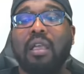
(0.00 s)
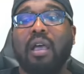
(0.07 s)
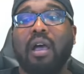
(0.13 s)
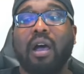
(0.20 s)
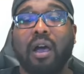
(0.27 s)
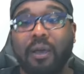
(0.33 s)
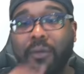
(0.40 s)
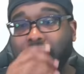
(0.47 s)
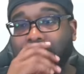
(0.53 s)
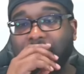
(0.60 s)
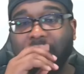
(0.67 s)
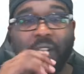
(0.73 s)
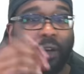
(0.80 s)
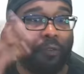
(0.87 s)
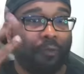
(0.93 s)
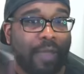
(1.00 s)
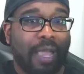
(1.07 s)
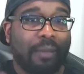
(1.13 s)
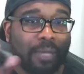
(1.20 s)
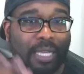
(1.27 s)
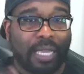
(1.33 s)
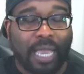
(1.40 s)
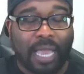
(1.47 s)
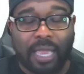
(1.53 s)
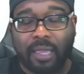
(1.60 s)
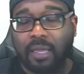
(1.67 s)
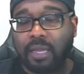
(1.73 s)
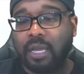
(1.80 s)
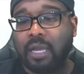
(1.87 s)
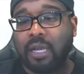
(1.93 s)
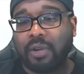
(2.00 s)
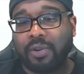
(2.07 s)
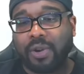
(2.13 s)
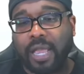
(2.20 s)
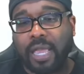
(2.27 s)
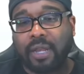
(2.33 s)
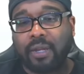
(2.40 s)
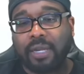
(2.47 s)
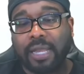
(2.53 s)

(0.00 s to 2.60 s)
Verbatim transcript: um, you know, Family Guy uh, creator.